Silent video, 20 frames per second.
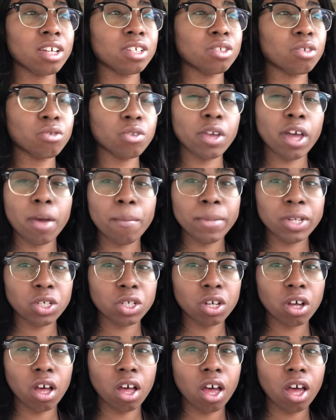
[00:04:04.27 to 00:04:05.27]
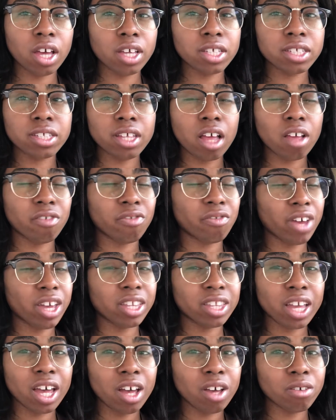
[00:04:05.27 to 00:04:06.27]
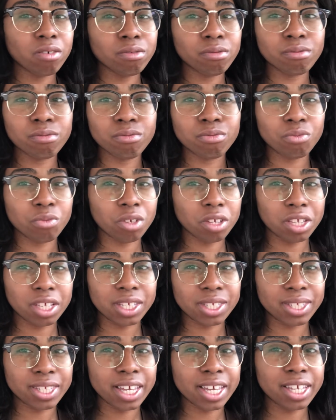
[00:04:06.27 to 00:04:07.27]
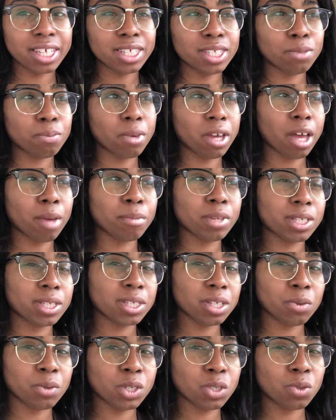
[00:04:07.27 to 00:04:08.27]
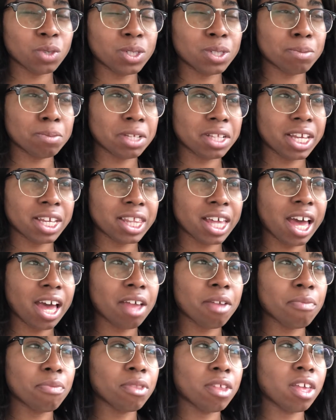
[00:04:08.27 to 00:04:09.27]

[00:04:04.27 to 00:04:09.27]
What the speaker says: Don't know how much it costs. I'll find out one of these days, but I'm considering doing something like that.